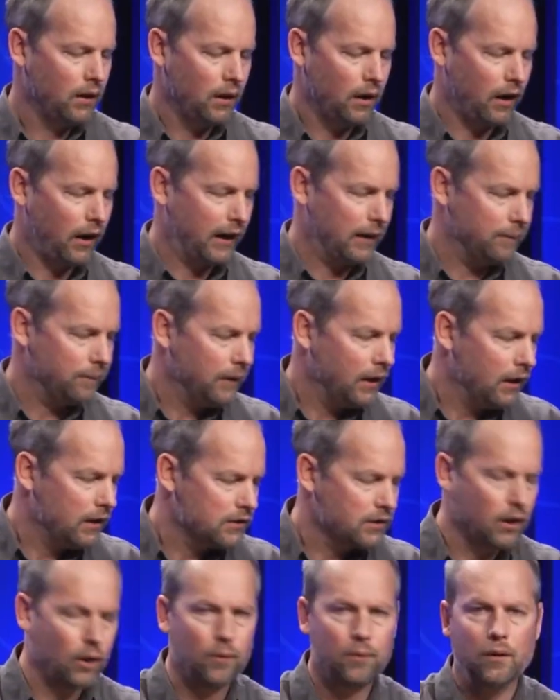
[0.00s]
All right,
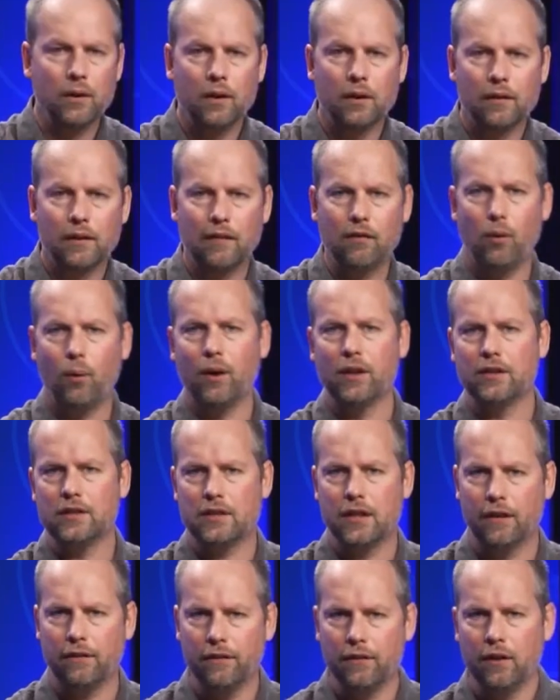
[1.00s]
so level 1
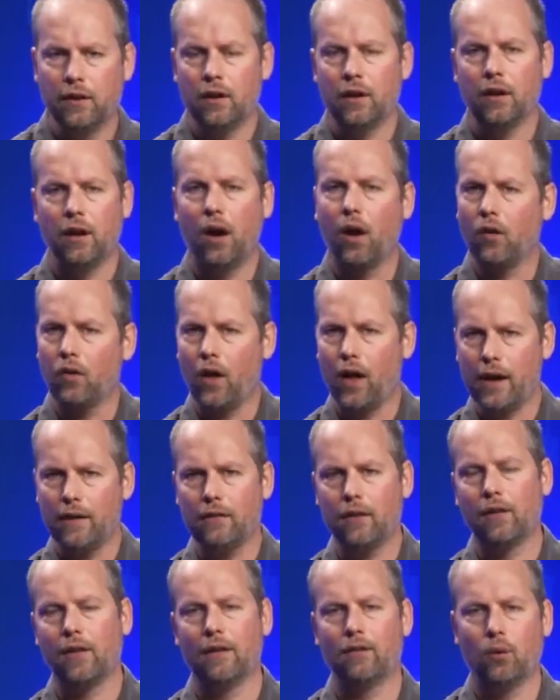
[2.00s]
stuff. A lot of
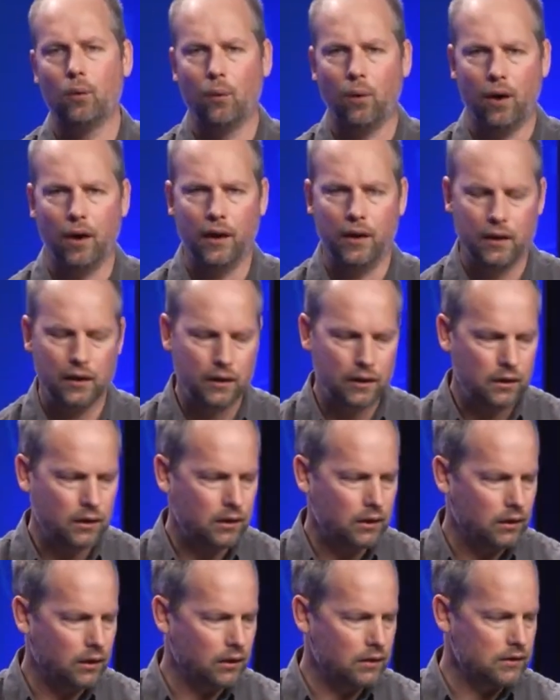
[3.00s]
the level 1
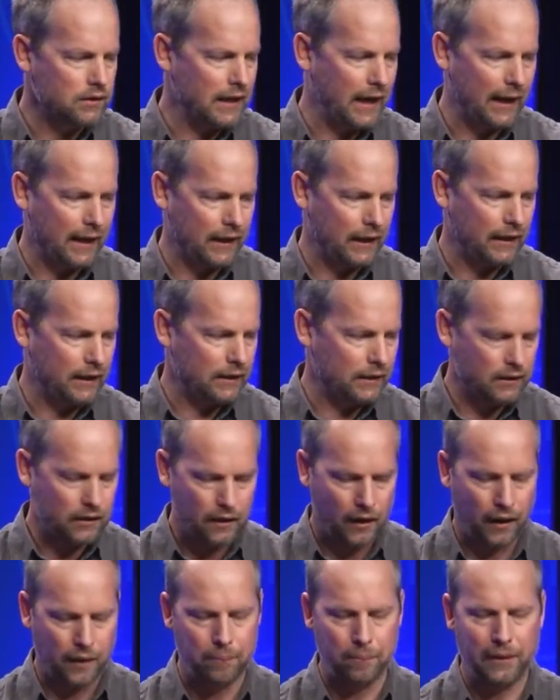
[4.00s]
data
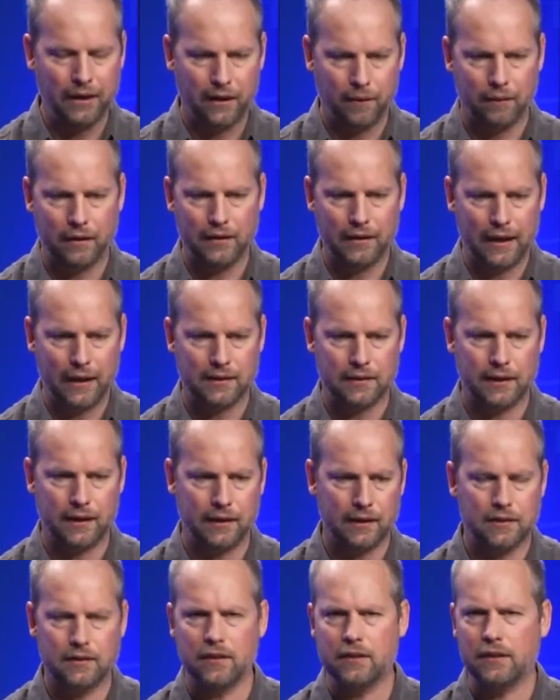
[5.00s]
and becoming a data
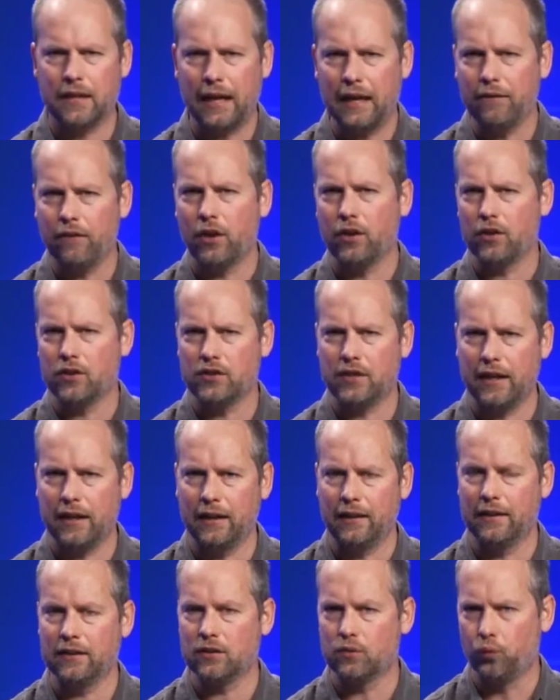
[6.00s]
scientist is kind of understanding
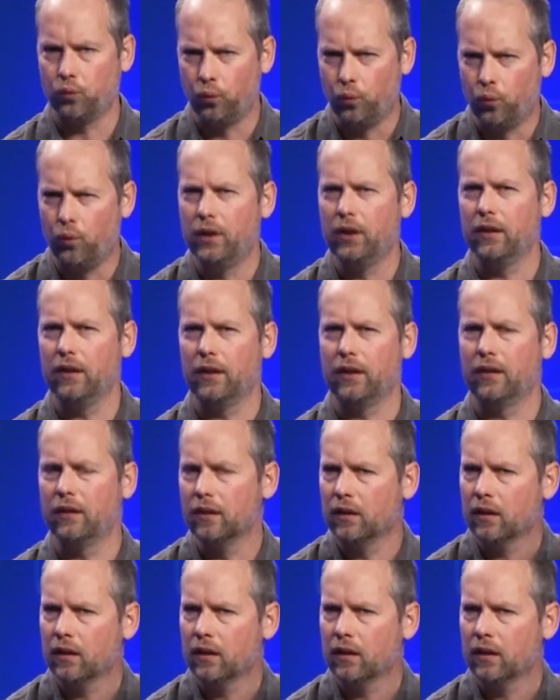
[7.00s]
these really